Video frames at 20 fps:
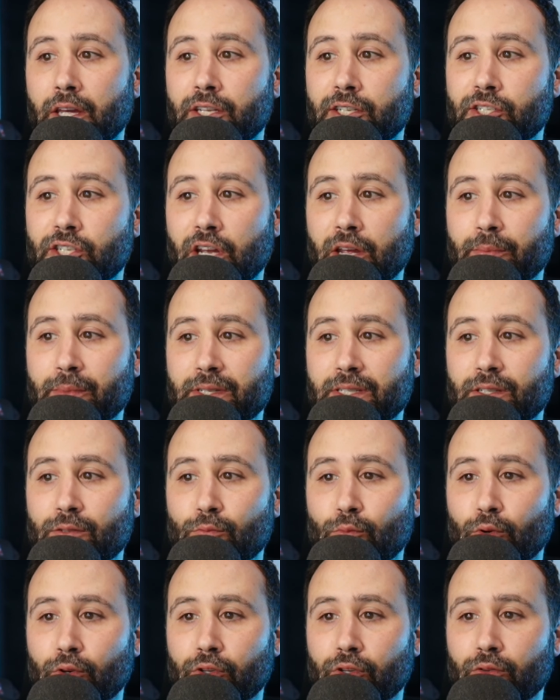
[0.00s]
Jamison
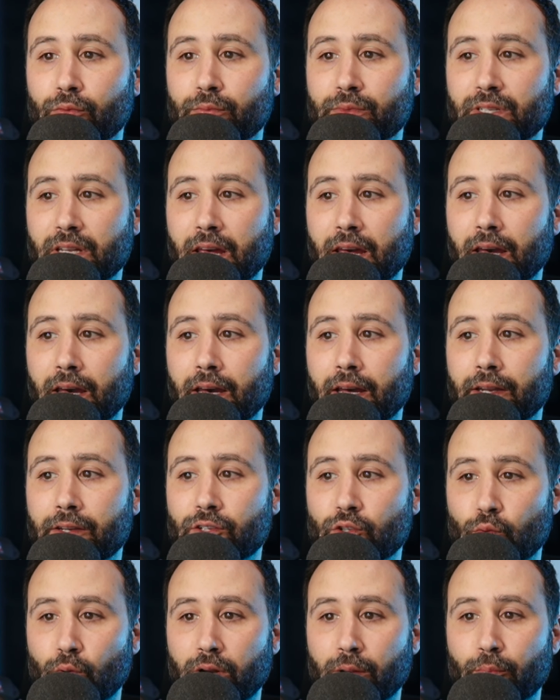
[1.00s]
Williams had
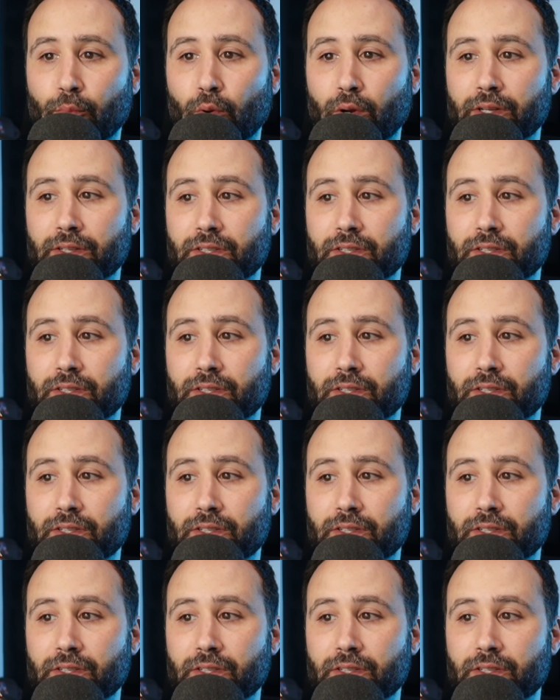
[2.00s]
20.6.